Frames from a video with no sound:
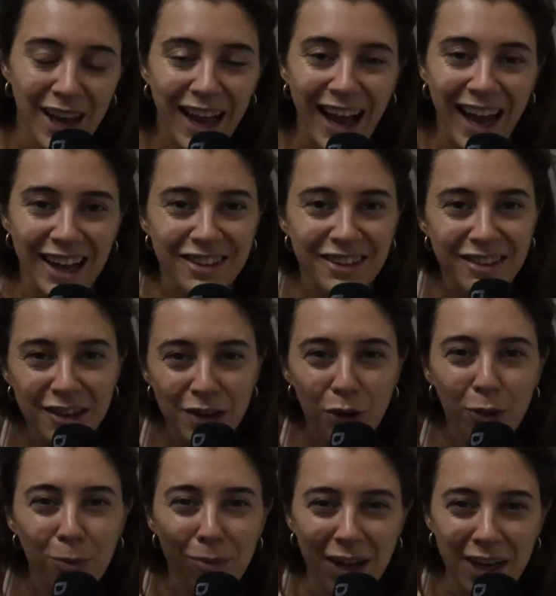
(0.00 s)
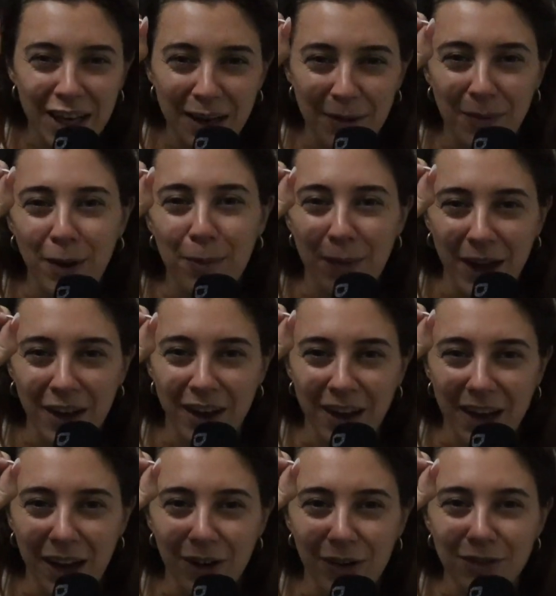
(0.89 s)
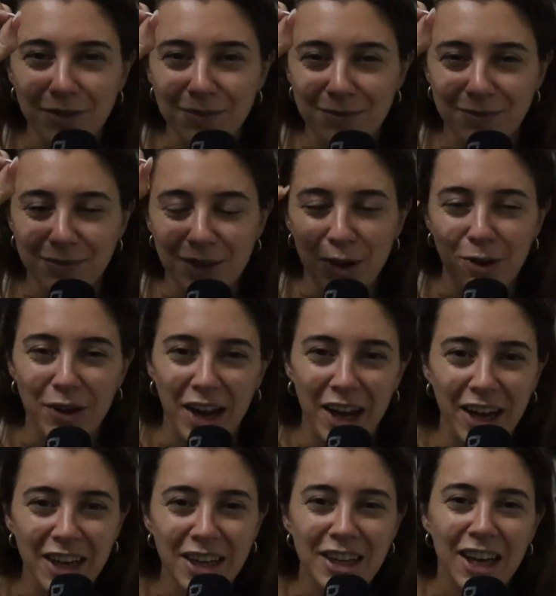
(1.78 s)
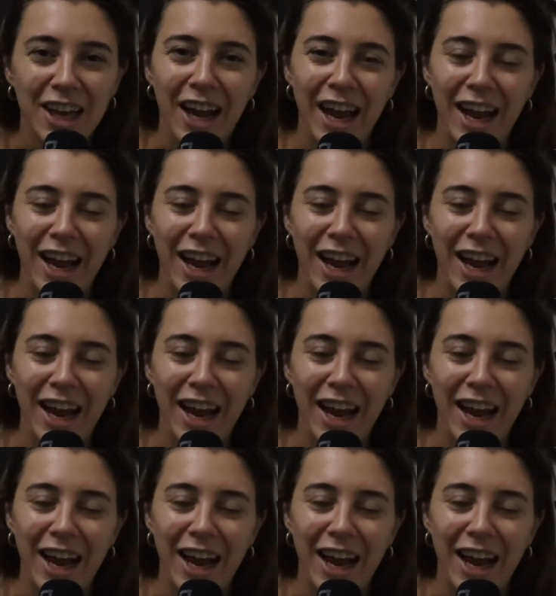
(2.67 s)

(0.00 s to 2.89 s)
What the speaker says: had zero money in my bank account, okay?